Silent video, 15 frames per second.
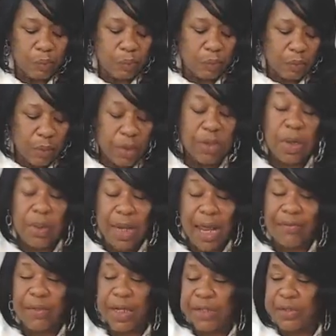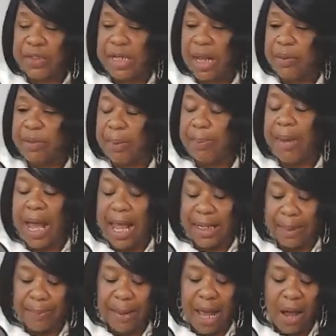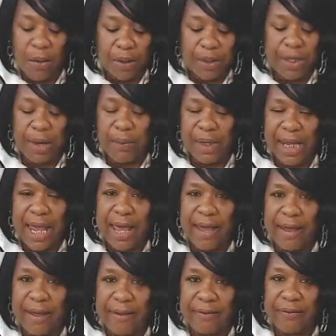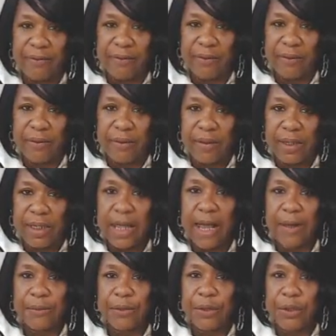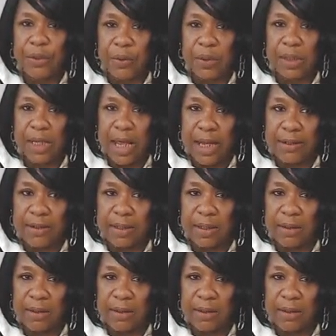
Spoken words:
So we have to understand the buying power that we have and how to utilize it.